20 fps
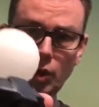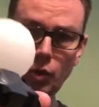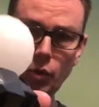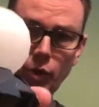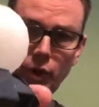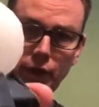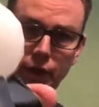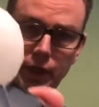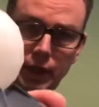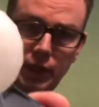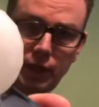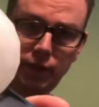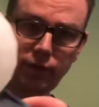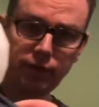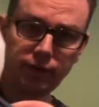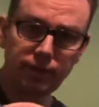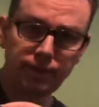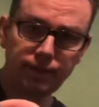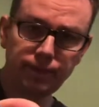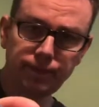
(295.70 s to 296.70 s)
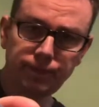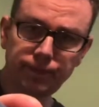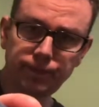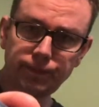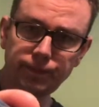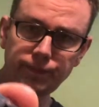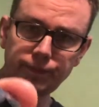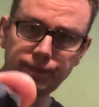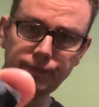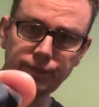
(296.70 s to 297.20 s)
One of these.
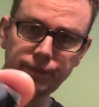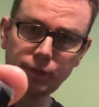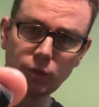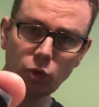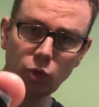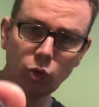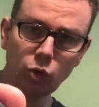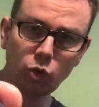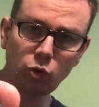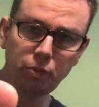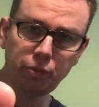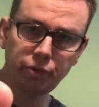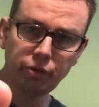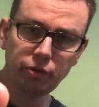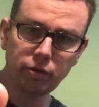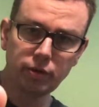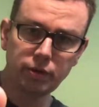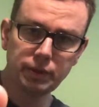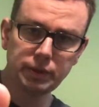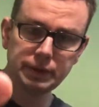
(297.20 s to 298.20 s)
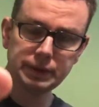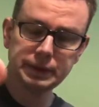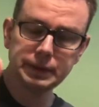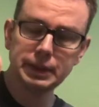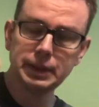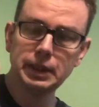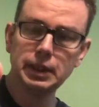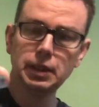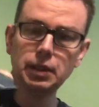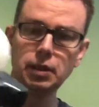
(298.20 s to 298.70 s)
Orbs.
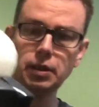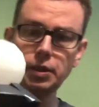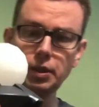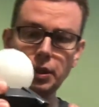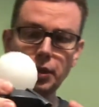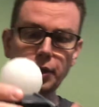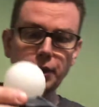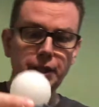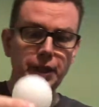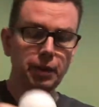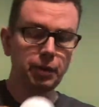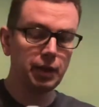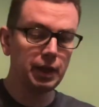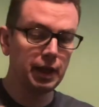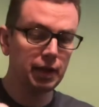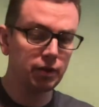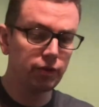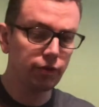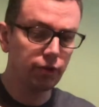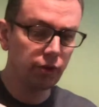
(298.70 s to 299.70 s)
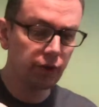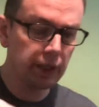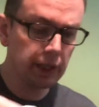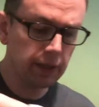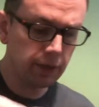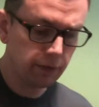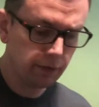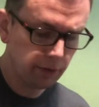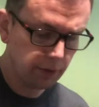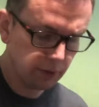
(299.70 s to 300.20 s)
No idea what that's for
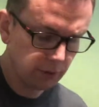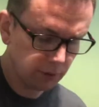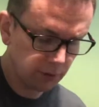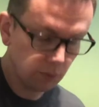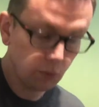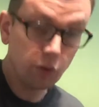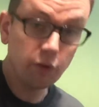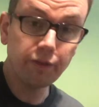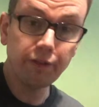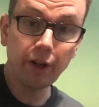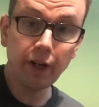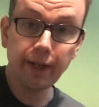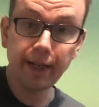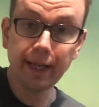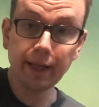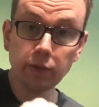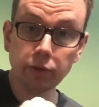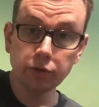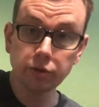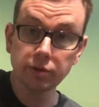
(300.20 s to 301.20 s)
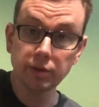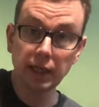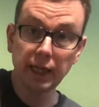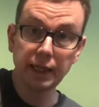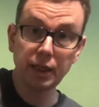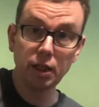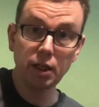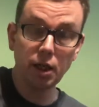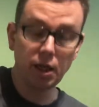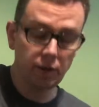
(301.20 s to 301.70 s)
yet. We'll find out and
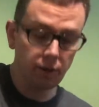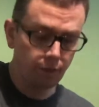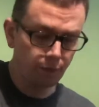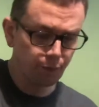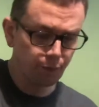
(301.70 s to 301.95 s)
let you know.